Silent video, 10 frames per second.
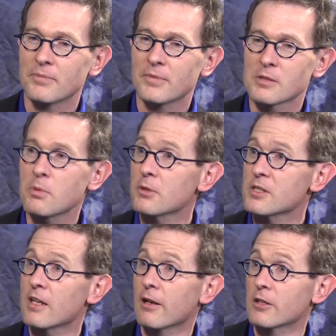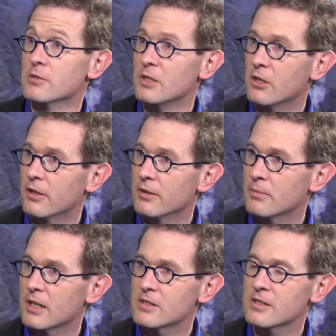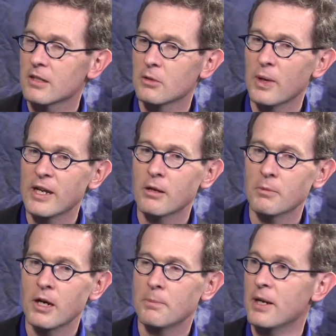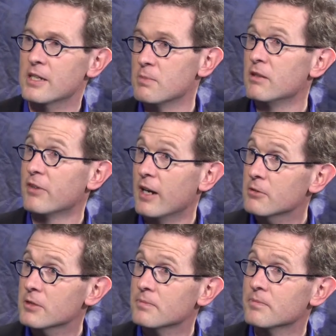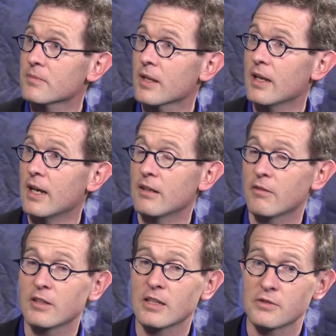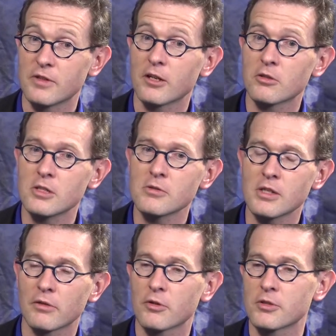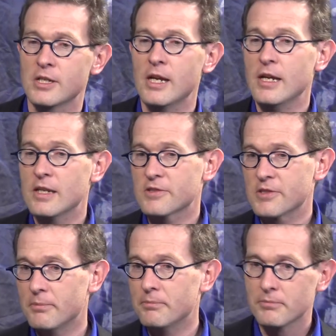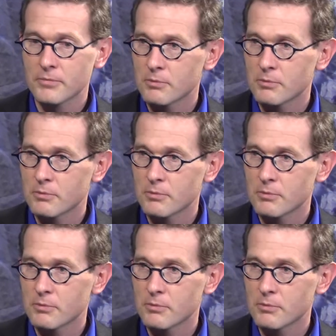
there's probably still a lot to be done, but the way up has been found, and I think that's very good news. And of course, some